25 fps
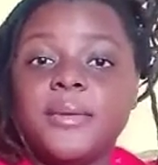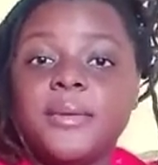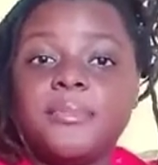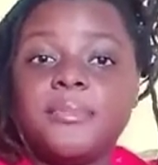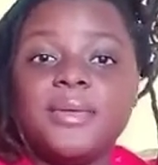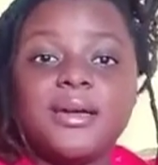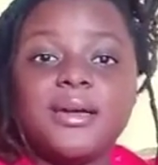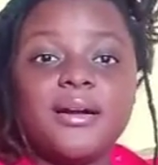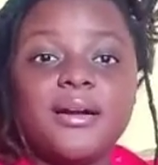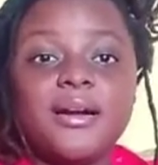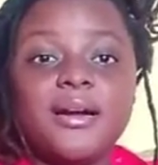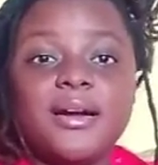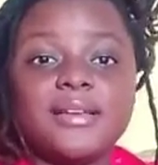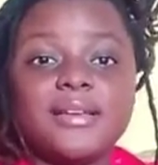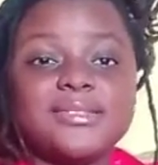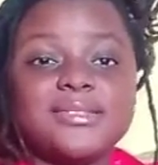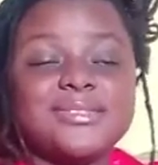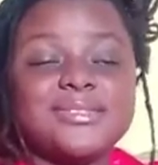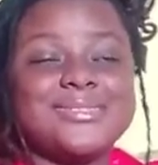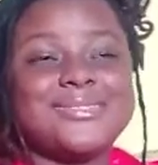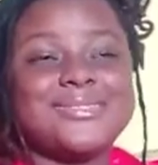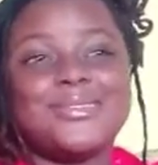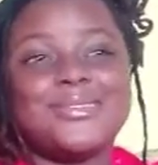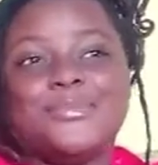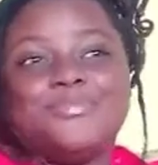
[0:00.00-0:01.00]

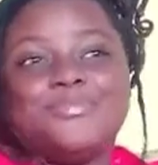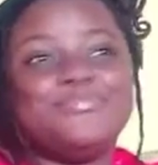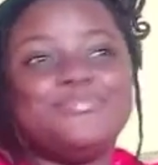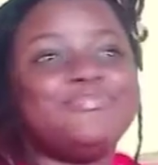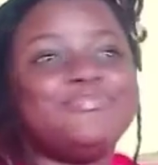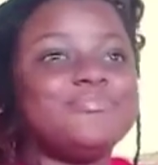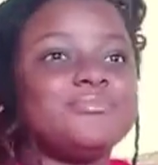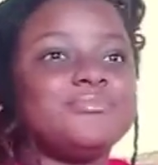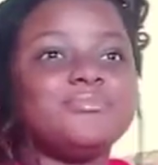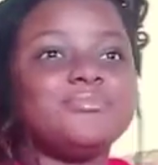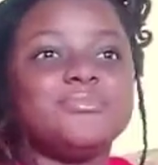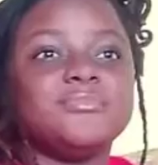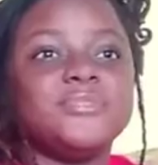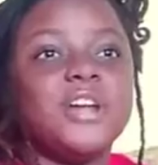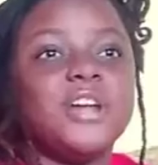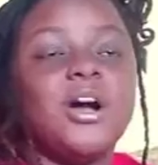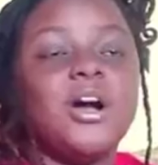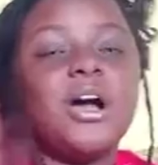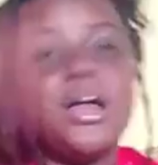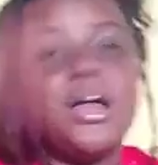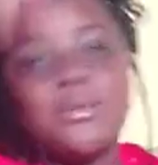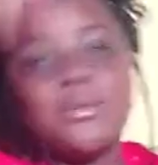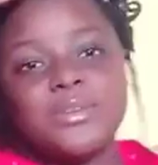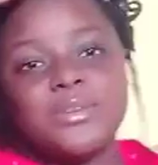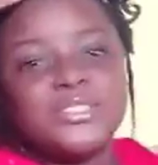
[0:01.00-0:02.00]
because the
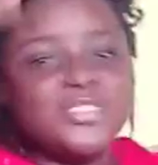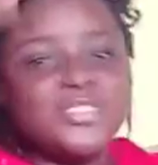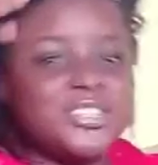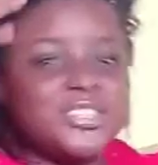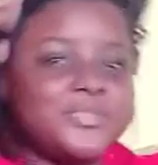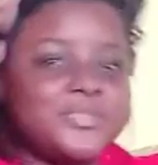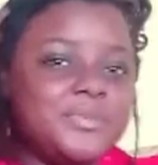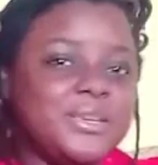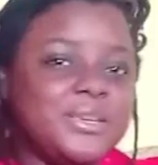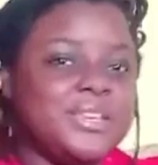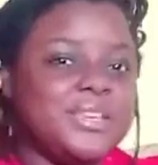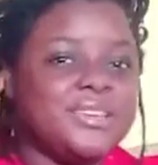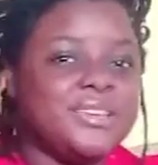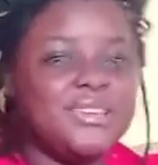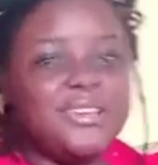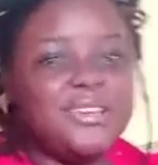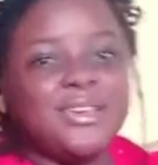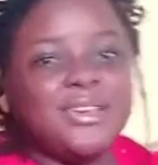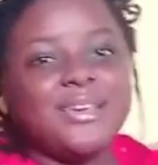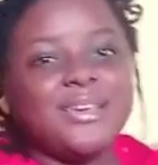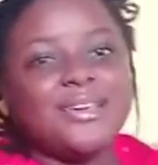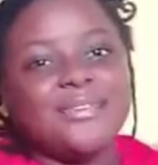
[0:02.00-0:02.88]
oil will just be